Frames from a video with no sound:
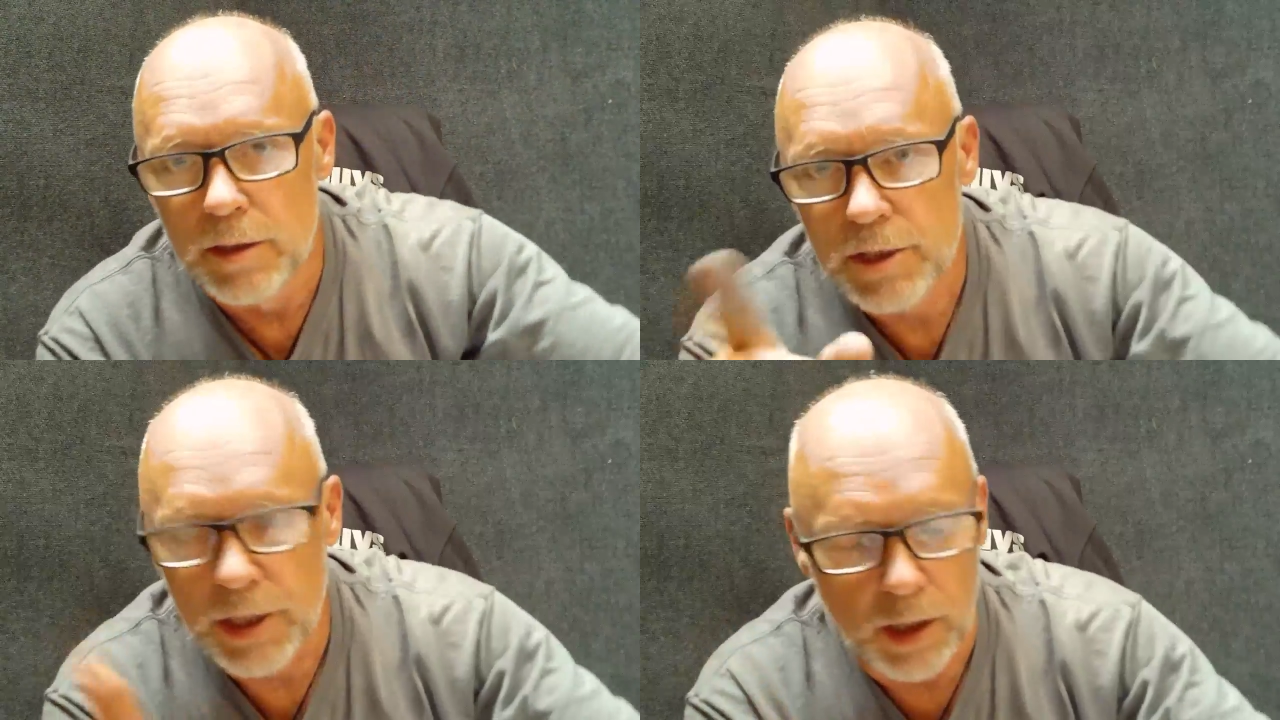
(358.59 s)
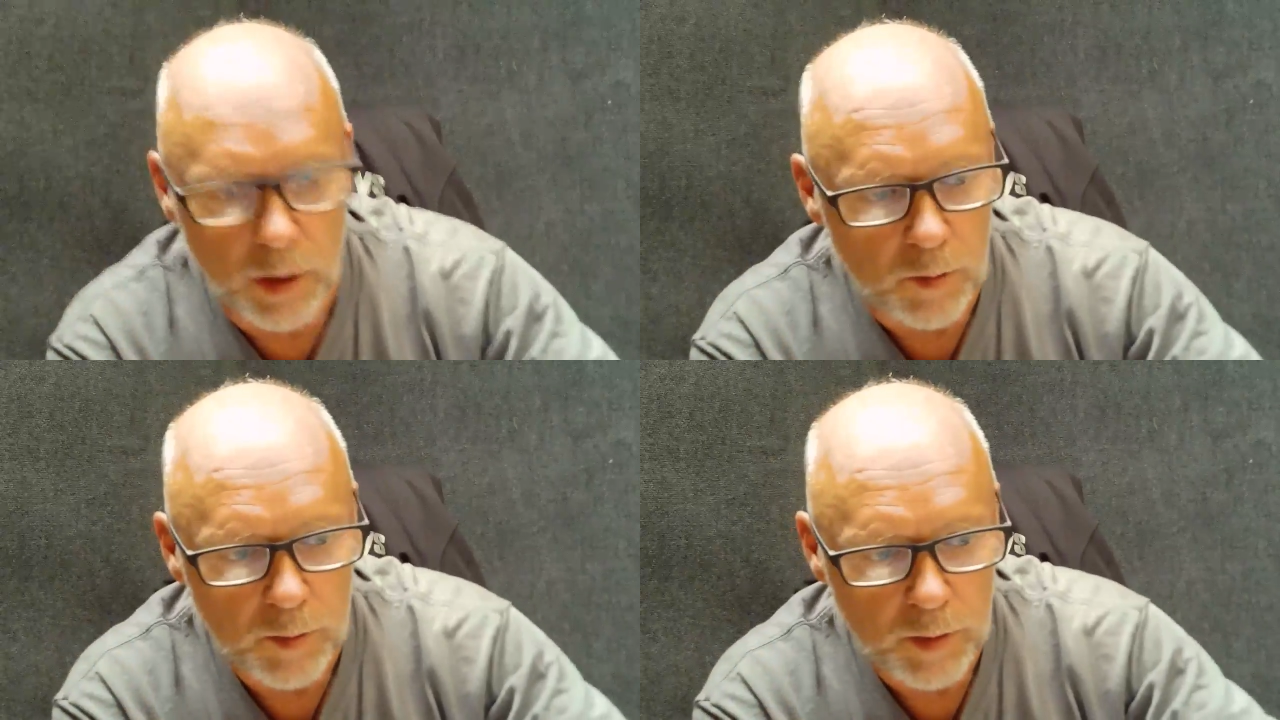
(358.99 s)

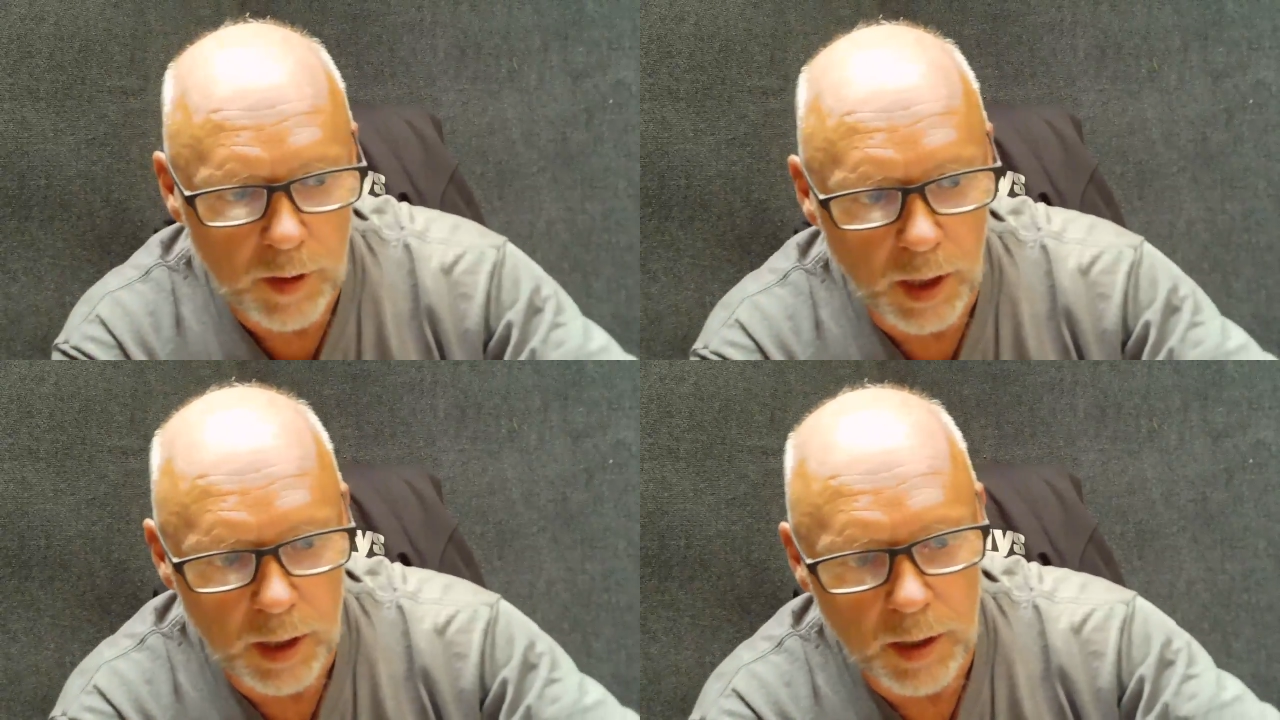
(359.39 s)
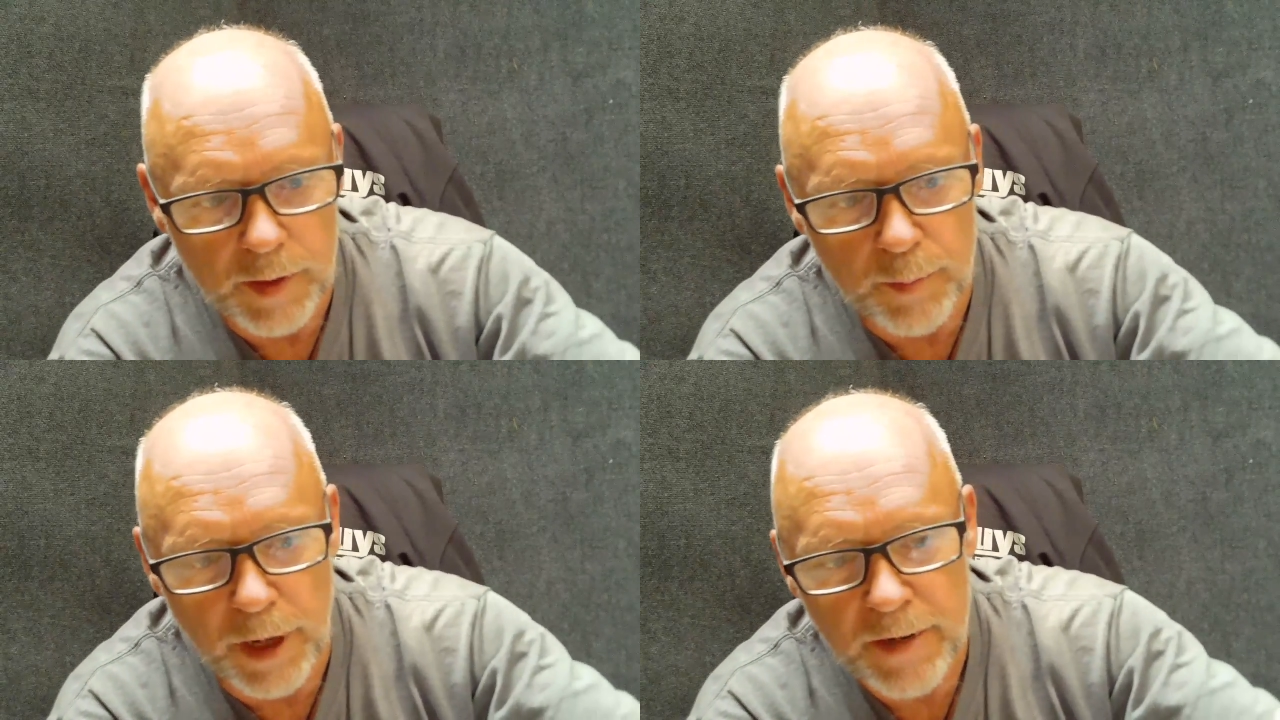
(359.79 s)
so
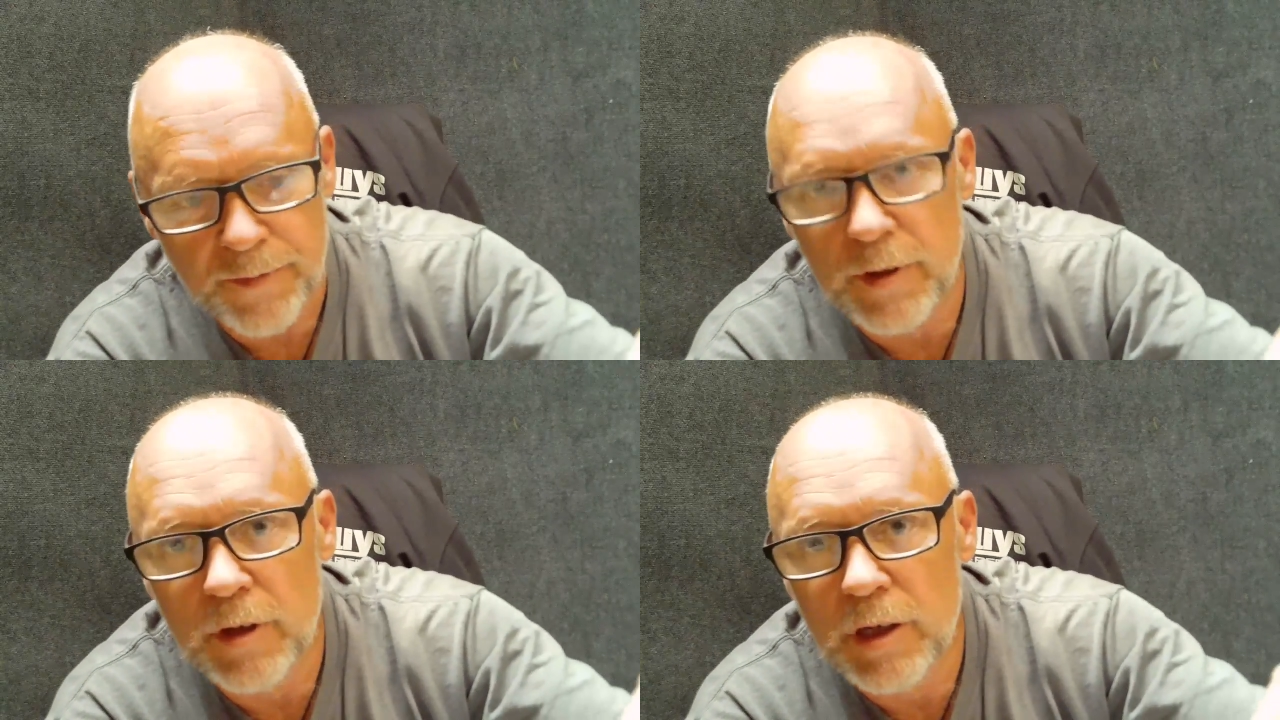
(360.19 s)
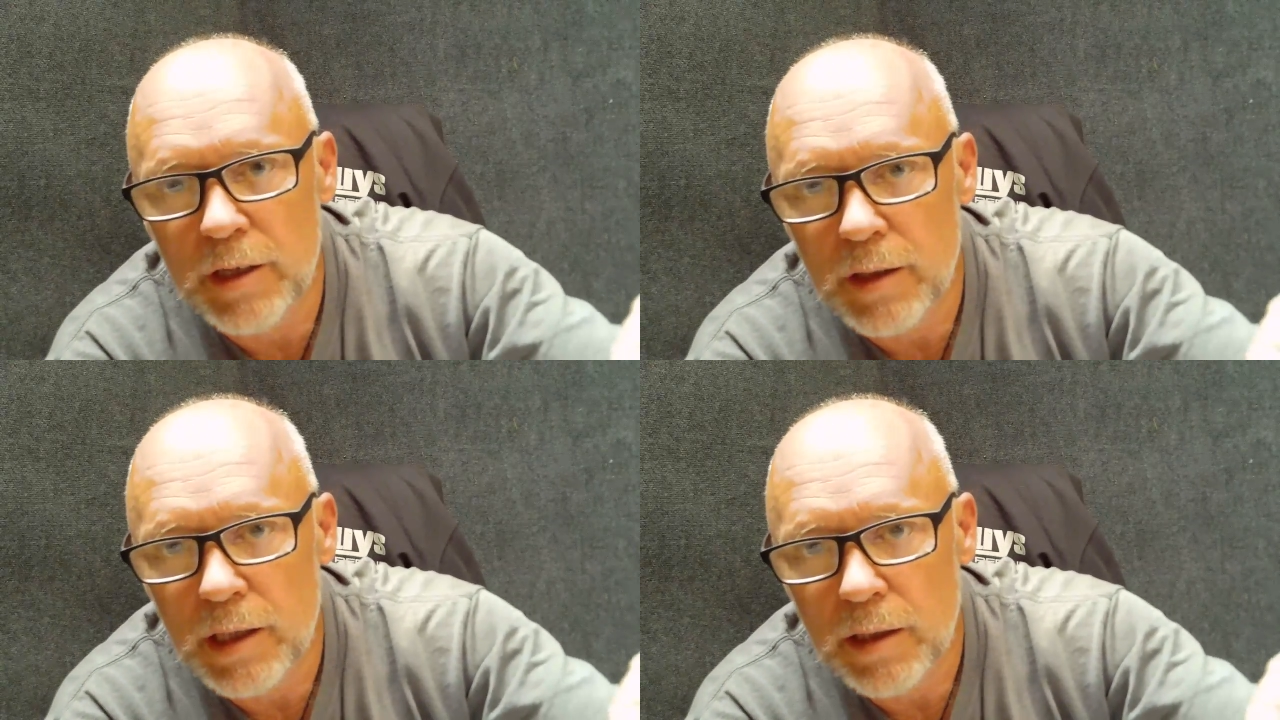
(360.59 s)
the brake
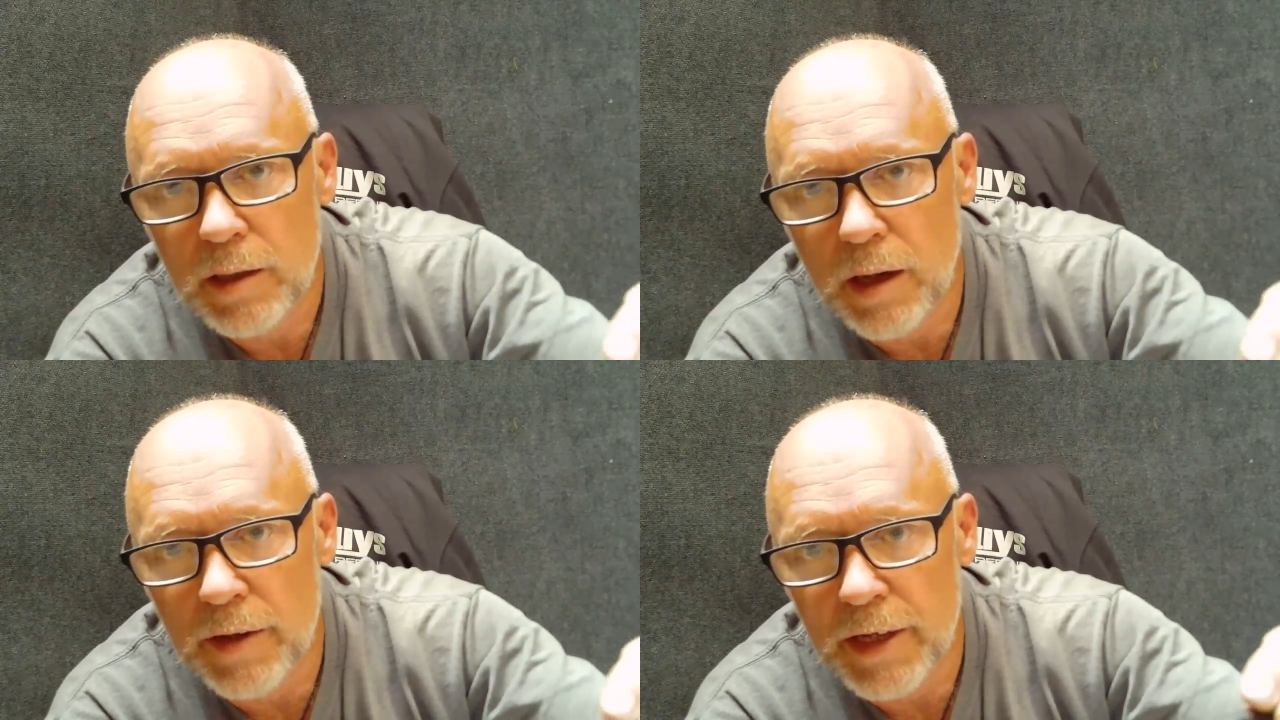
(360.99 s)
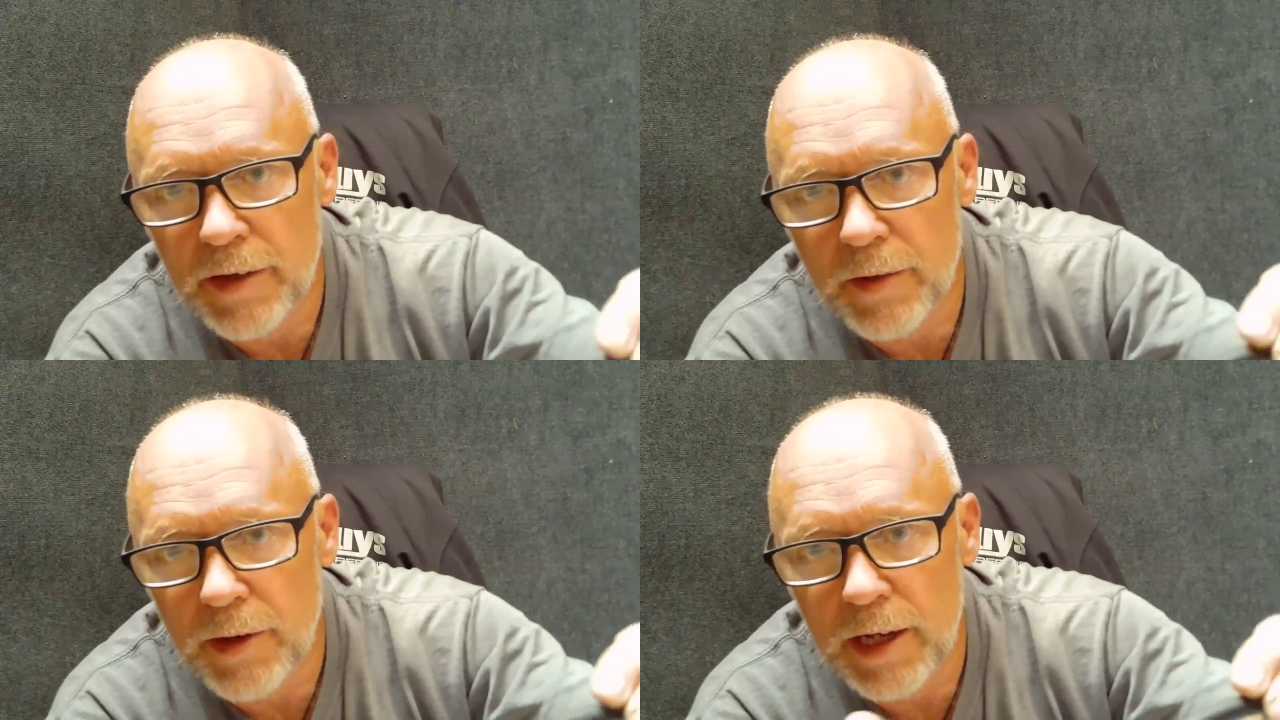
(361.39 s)
fluid on the
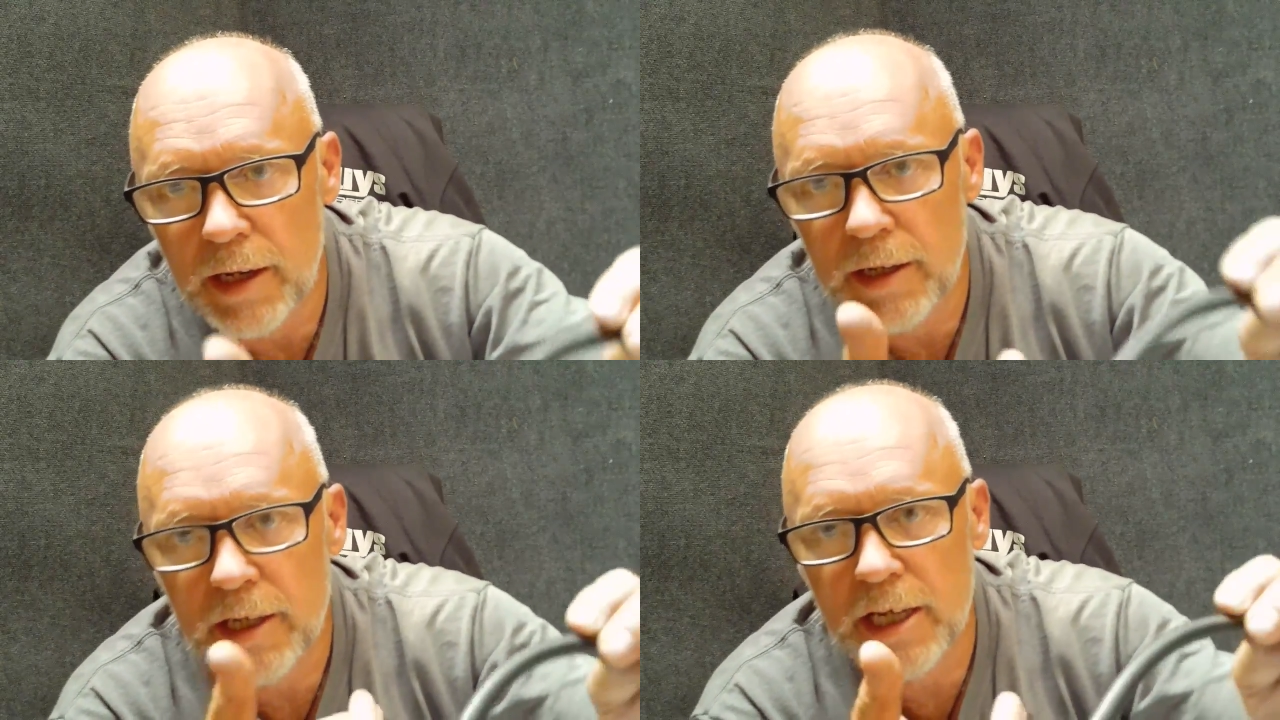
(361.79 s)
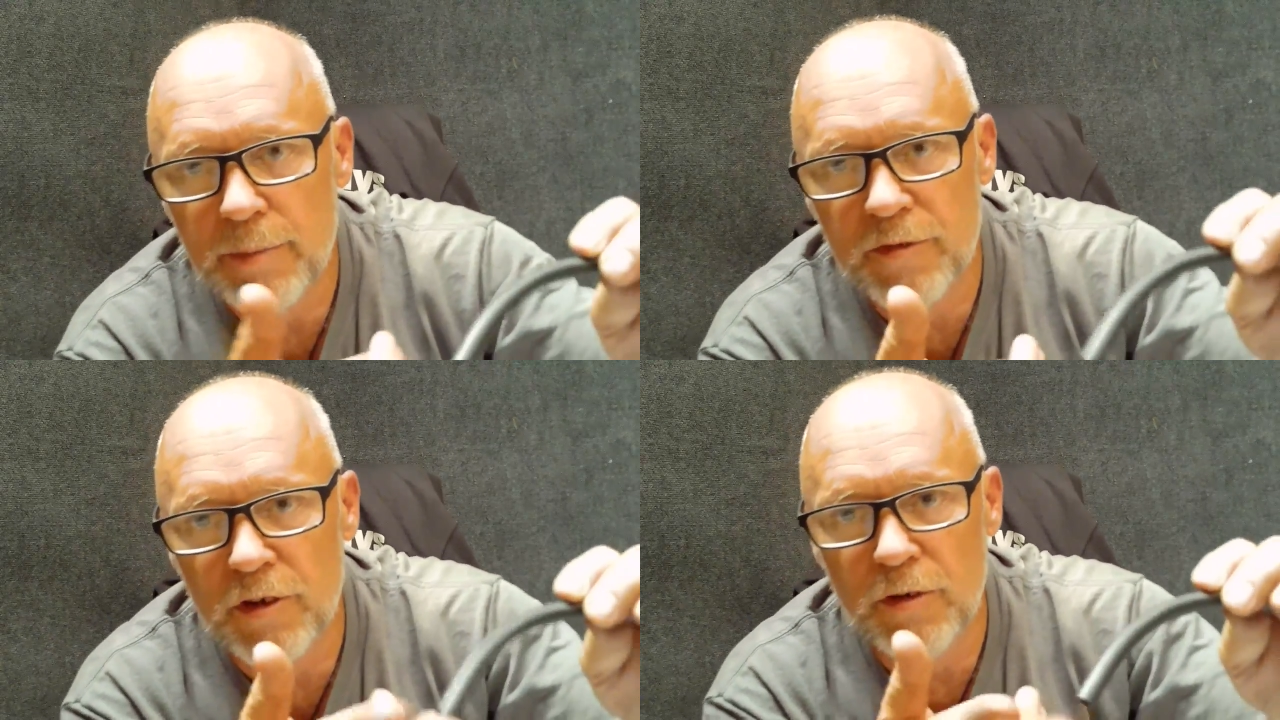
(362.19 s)
other end
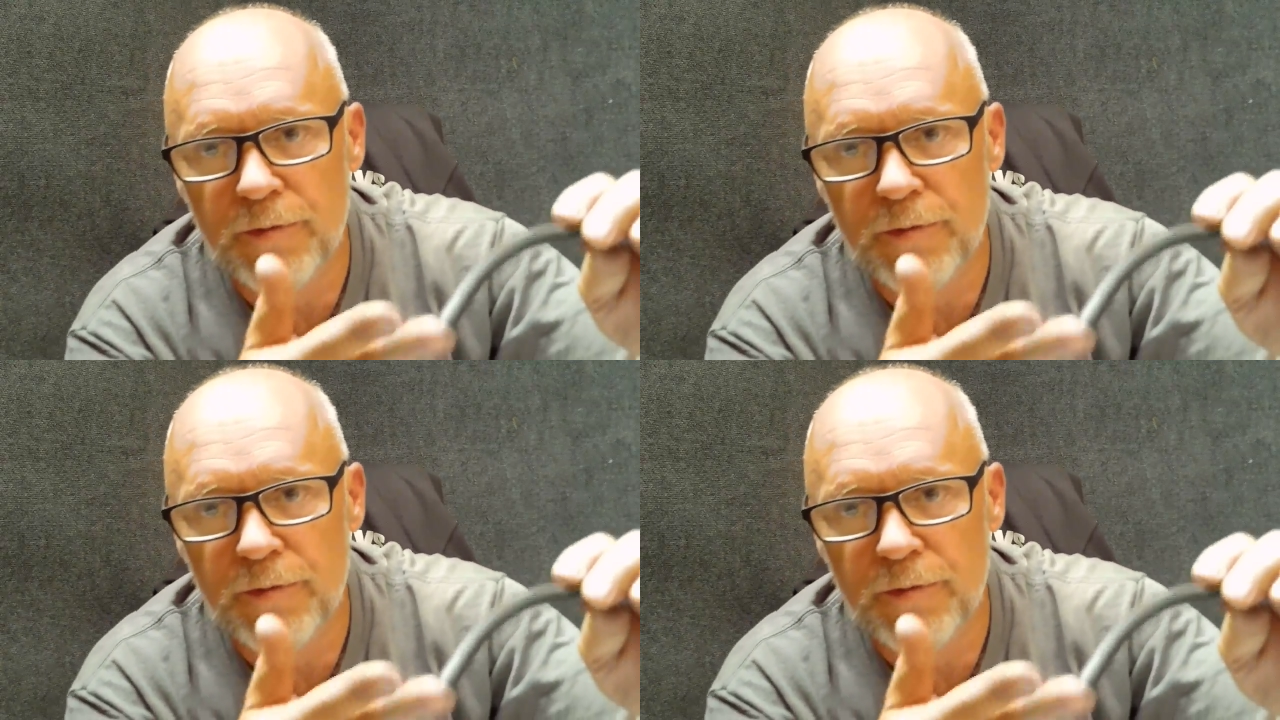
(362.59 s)
keeps you